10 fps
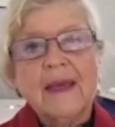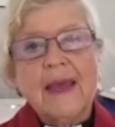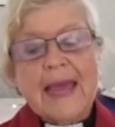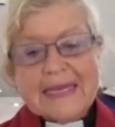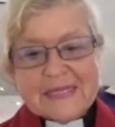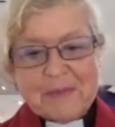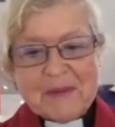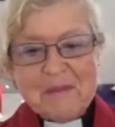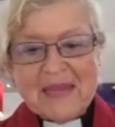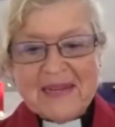As
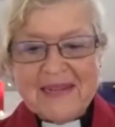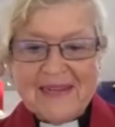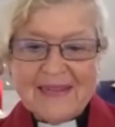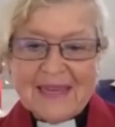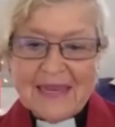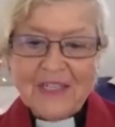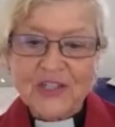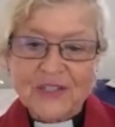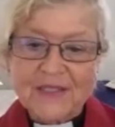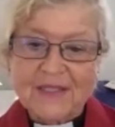been many
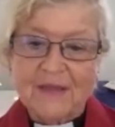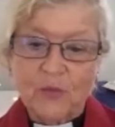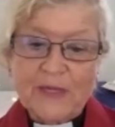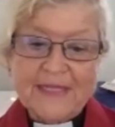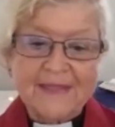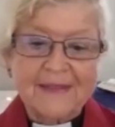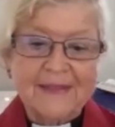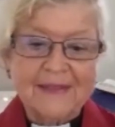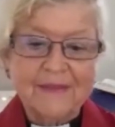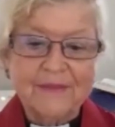occasions
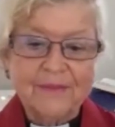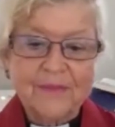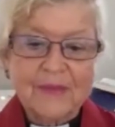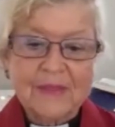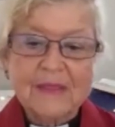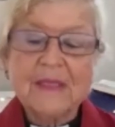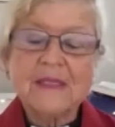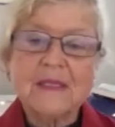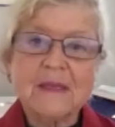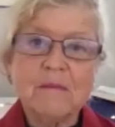recently,
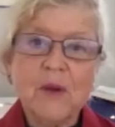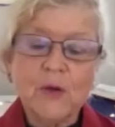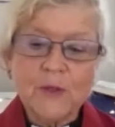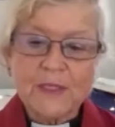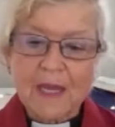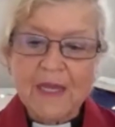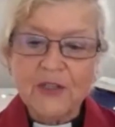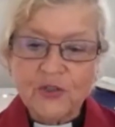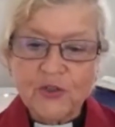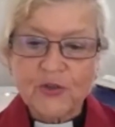this is a most
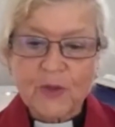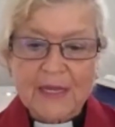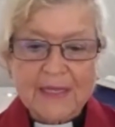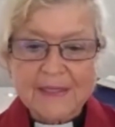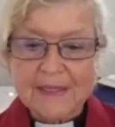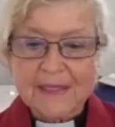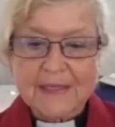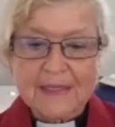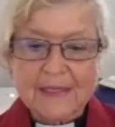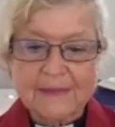unusual Anzac
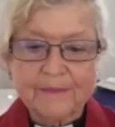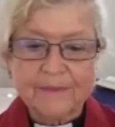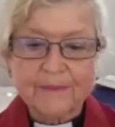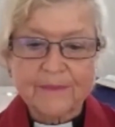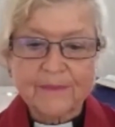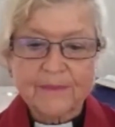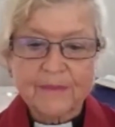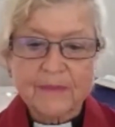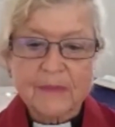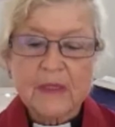Day.
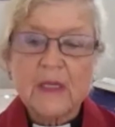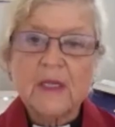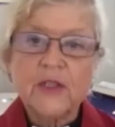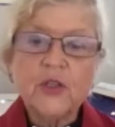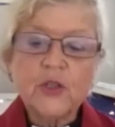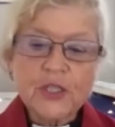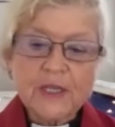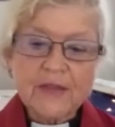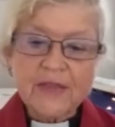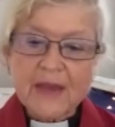
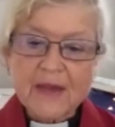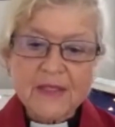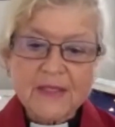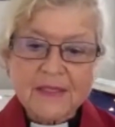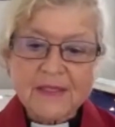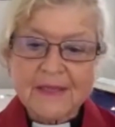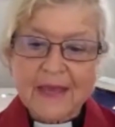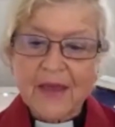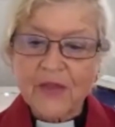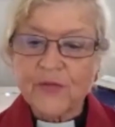Usually thousands
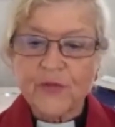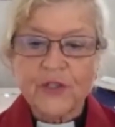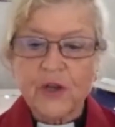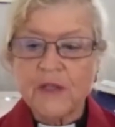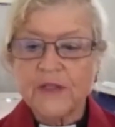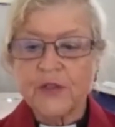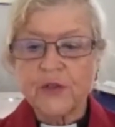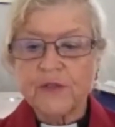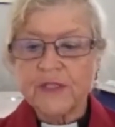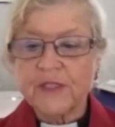gather for dawn
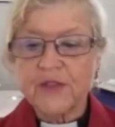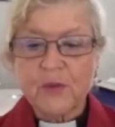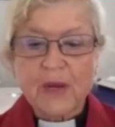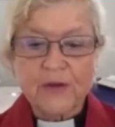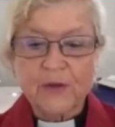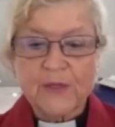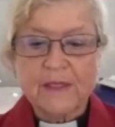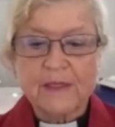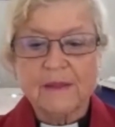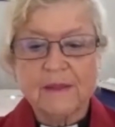services throughout New
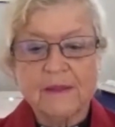Zealand.